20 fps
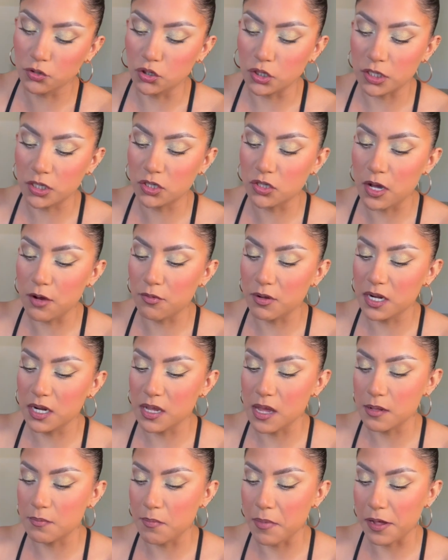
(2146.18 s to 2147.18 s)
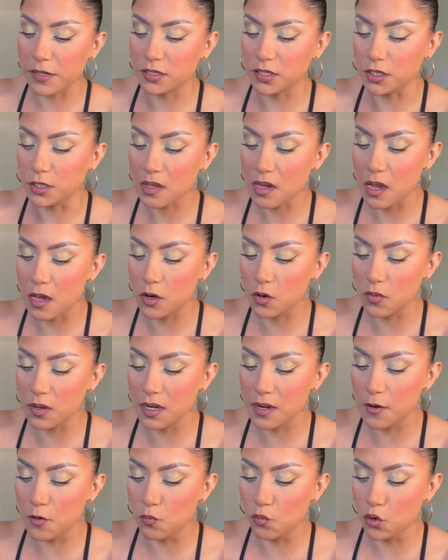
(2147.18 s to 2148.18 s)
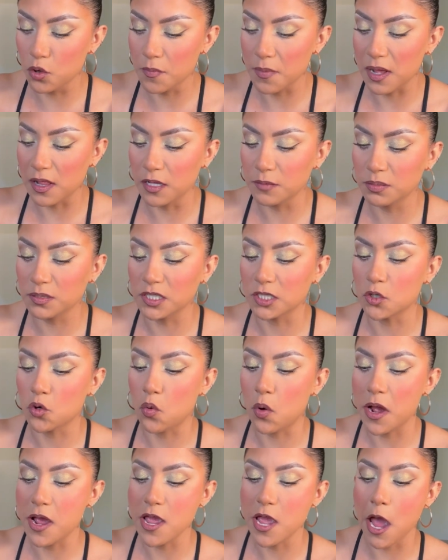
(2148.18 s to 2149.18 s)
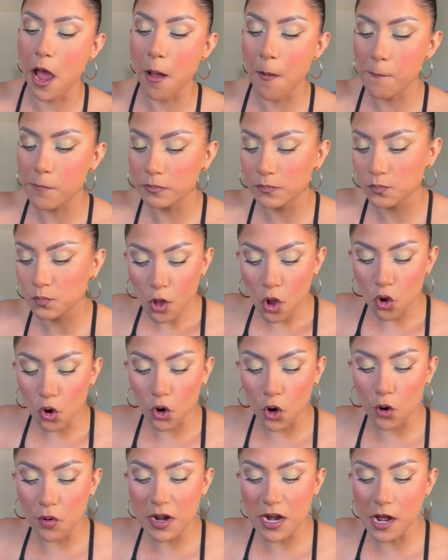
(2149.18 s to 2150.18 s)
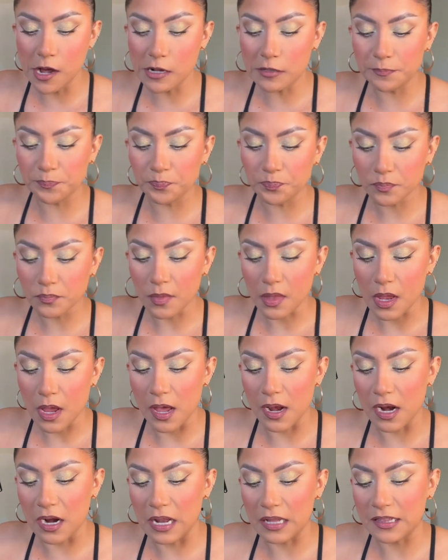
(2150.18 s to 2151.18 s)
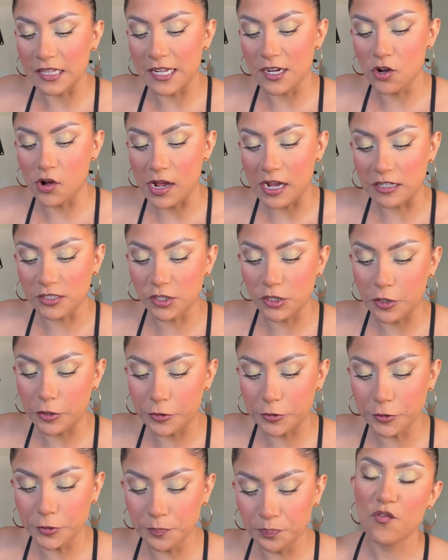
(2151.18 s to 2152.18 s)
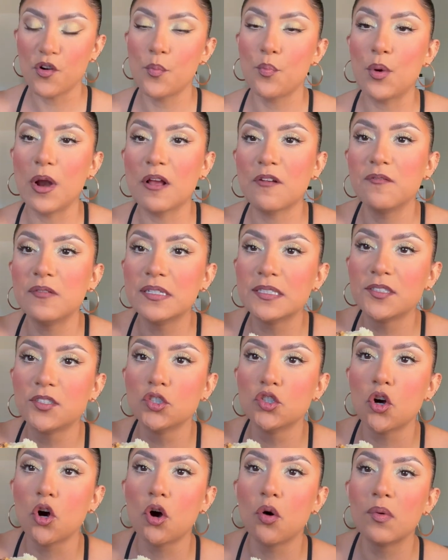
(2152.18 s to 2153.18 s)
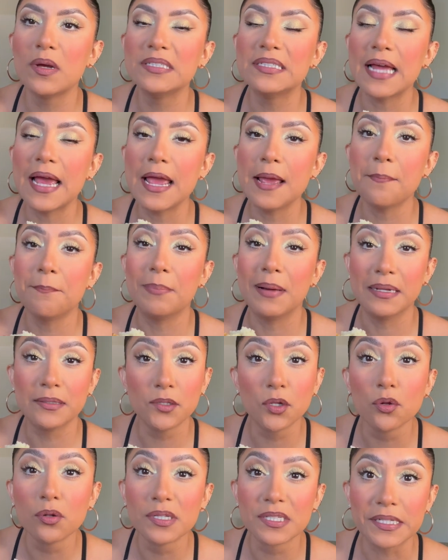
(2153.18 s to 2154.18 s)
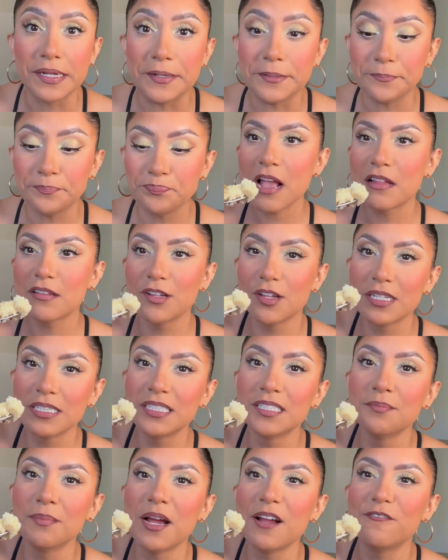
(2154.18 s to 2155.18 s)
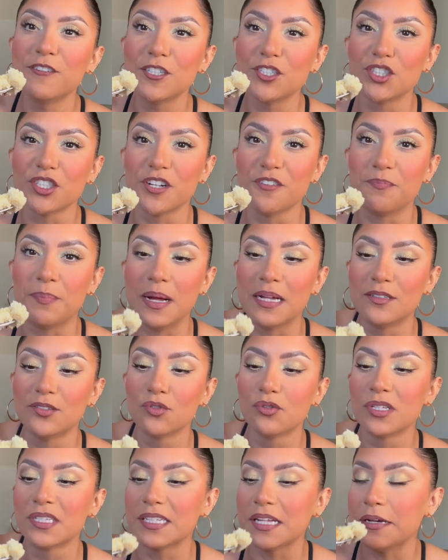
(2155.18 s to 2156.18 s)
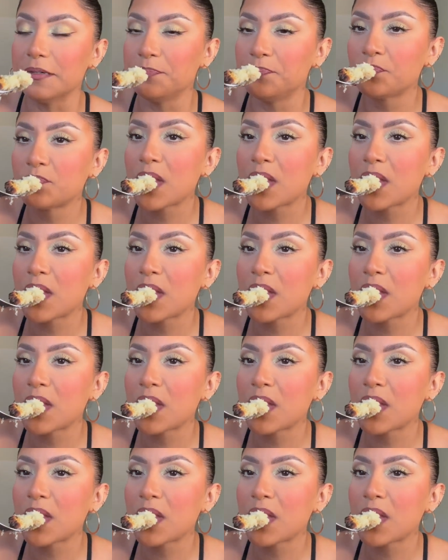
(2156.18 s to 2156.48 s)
just so I wouldn't get messy. I don't want to ruin my lipstick quite yet. Growing up, in a Latino household, for breakfast, you always ate pan dulce. So this is my version of pan dulce.